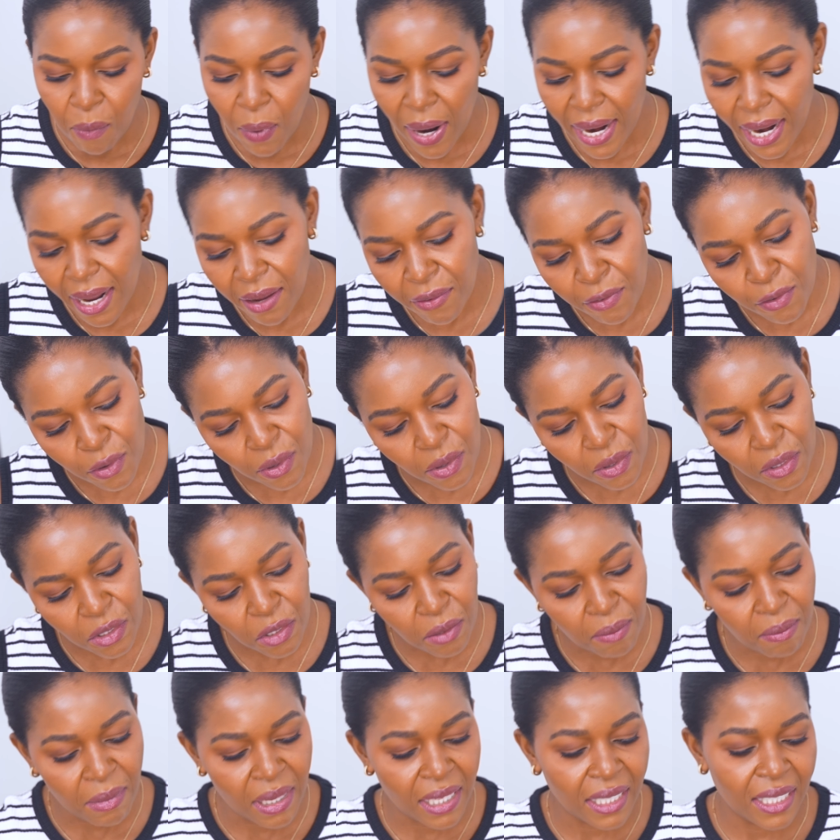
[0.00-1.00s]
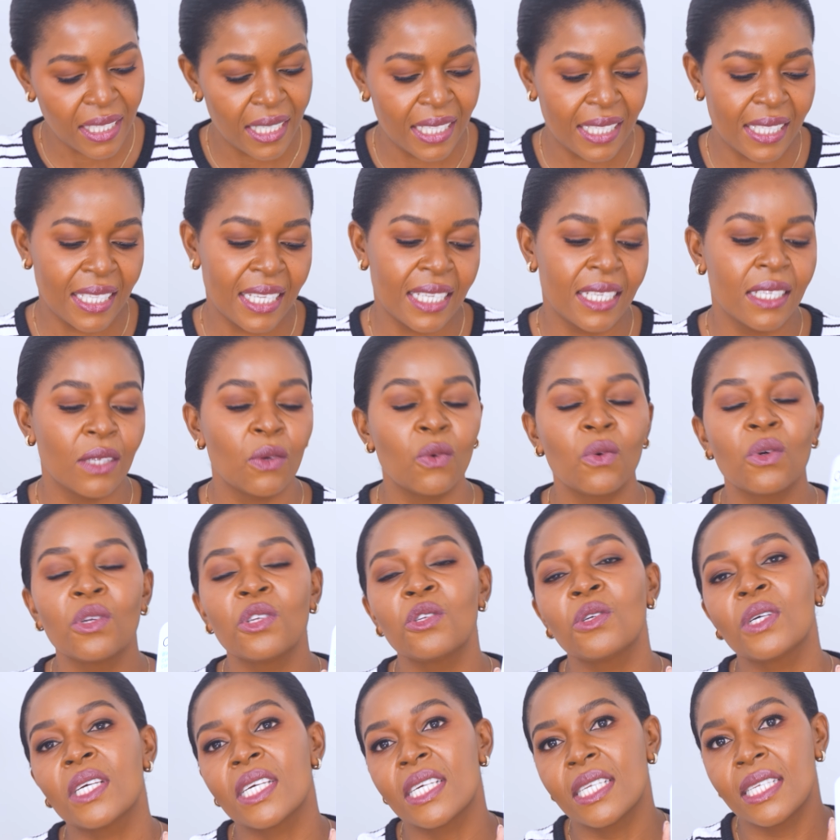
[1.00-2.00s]
What I forgot to mention is that it
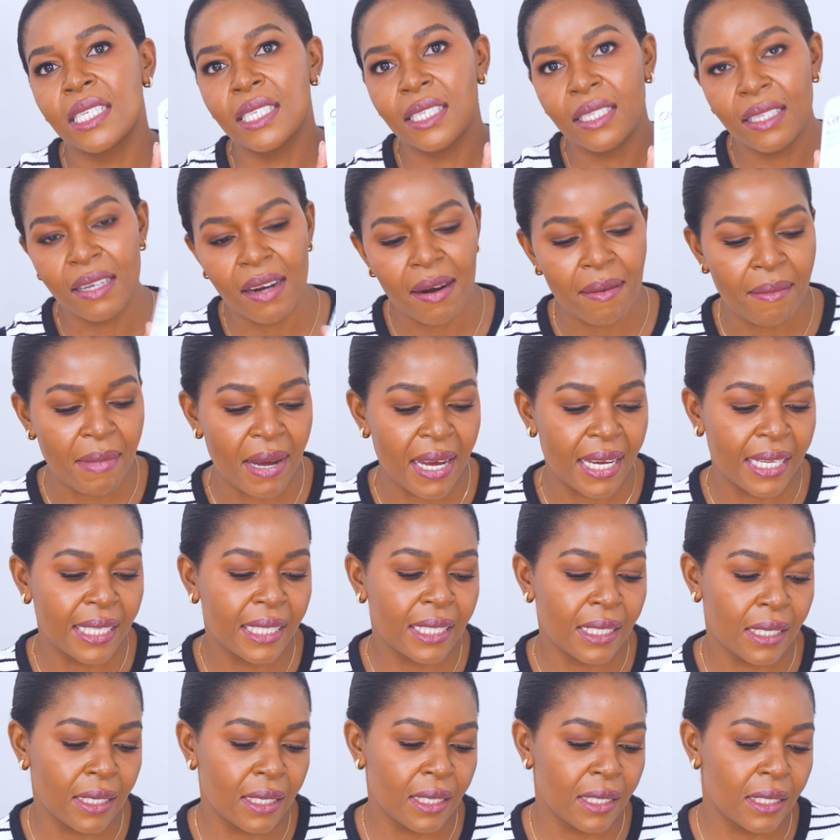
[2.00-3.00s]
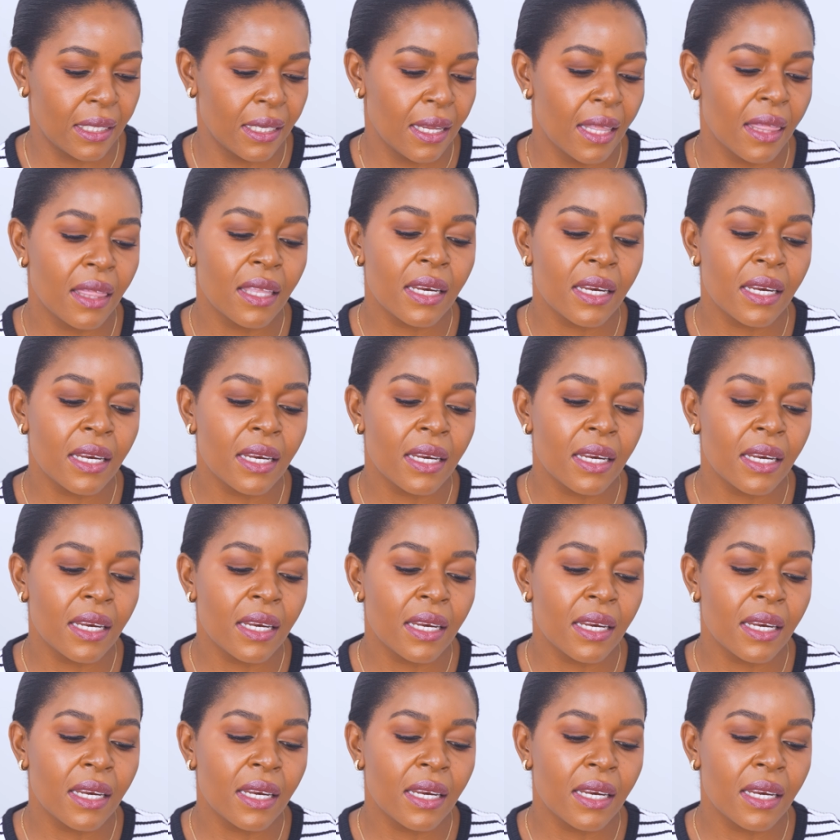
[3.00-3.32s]
also has ceramides in it.